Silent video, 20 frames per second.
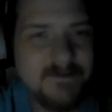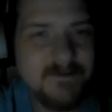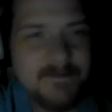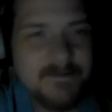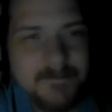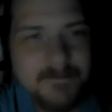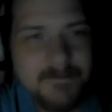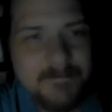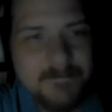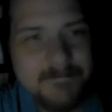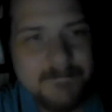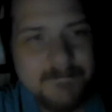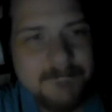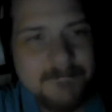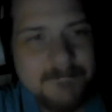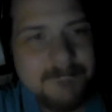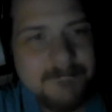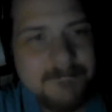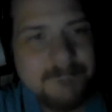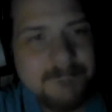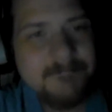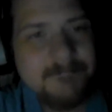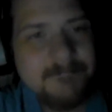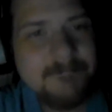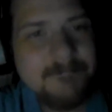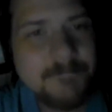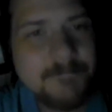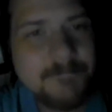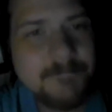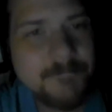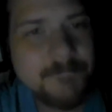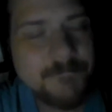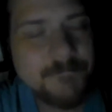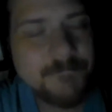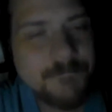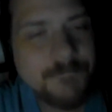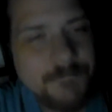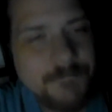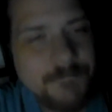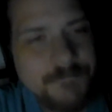
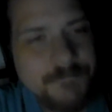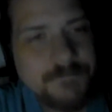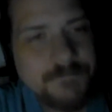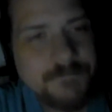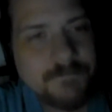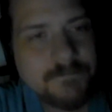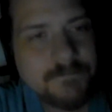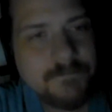[no speech]